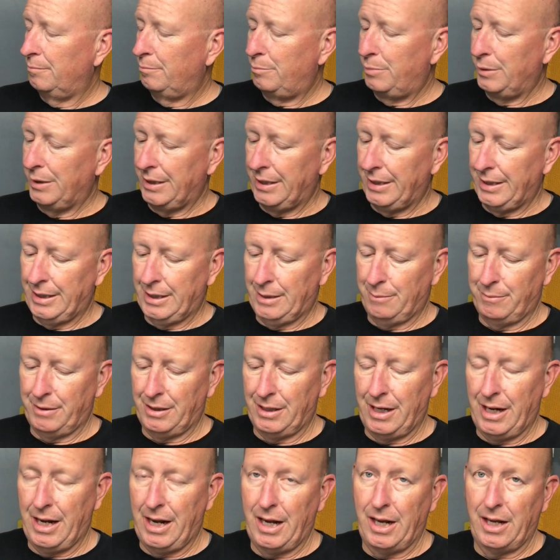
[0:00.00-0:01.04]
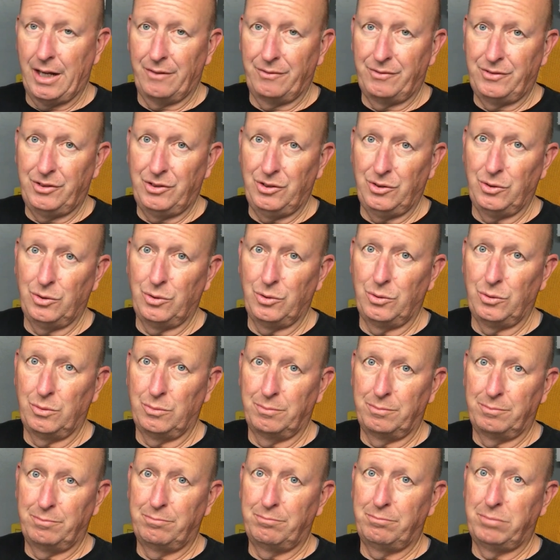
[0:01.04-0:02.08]
But I'm going to have to
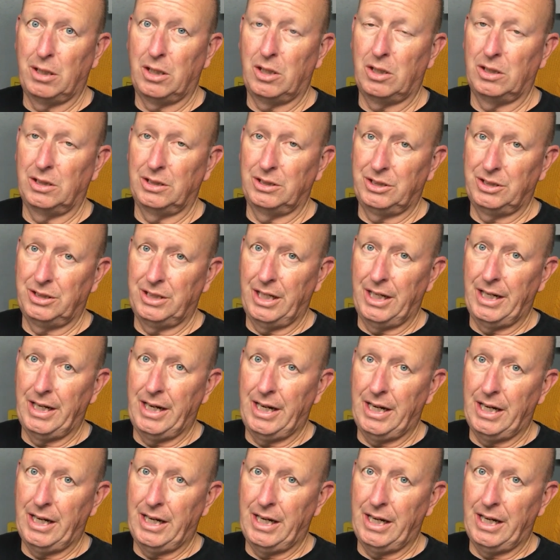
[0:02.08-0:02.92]
polish that